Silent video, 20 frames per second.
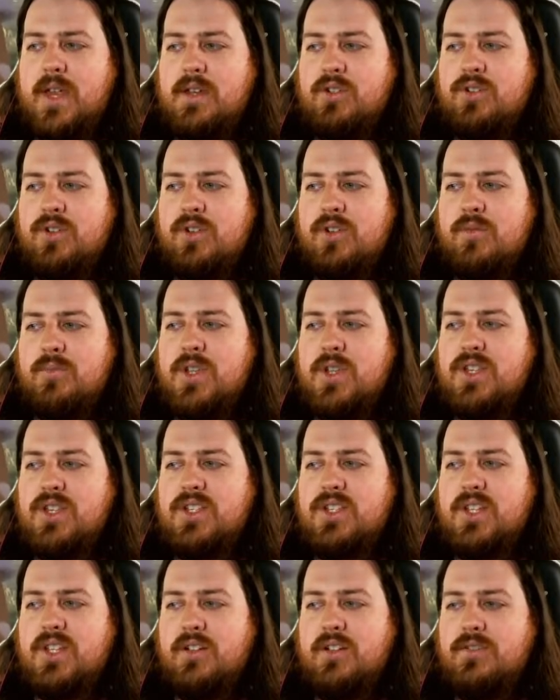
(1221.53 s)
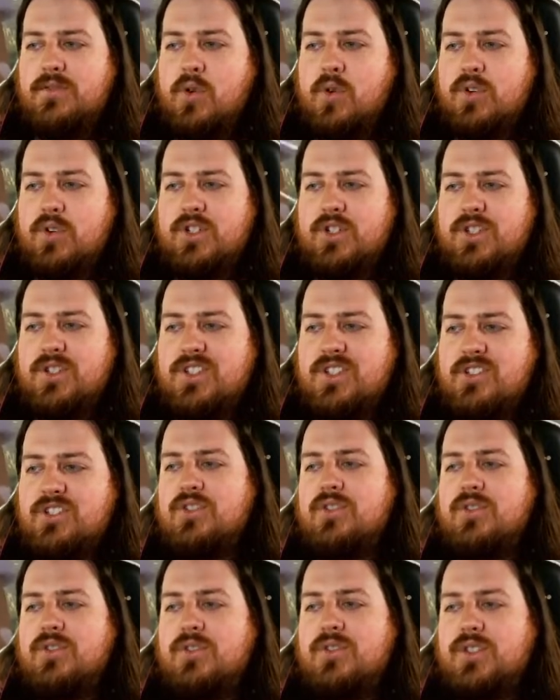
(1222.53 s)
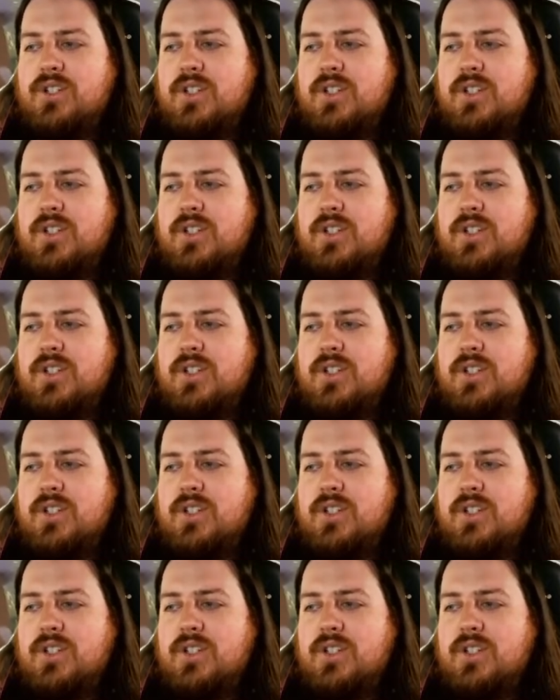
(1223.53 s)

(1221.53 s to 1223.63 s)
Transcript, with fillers: Trio, Miss Fortune Sisters.